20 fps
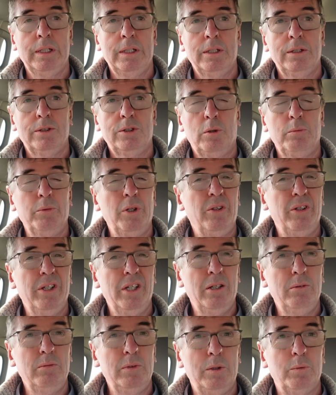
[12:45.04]
So I'm not the
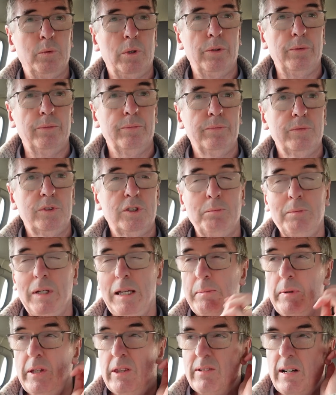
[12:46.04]
only one. So
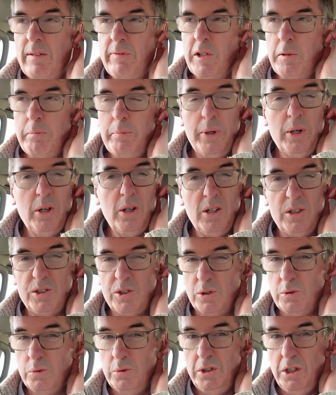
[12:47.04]
maybe they're having a purge
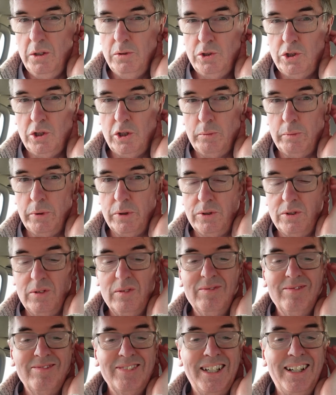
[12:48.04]
on all YouTubers.
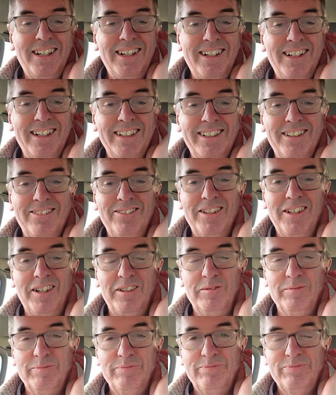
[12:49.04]
I don't know.
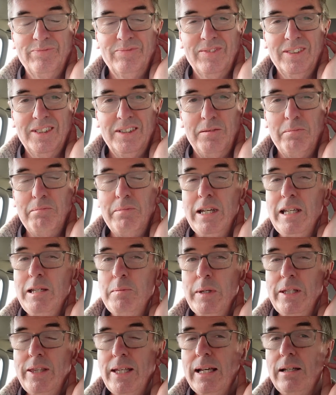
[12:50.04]

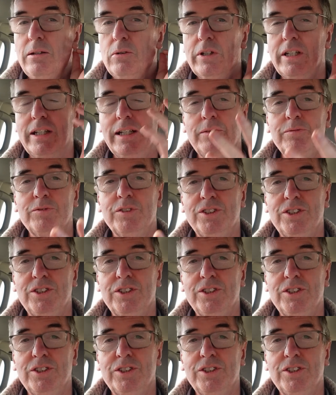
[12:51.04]
Maybe they're looking after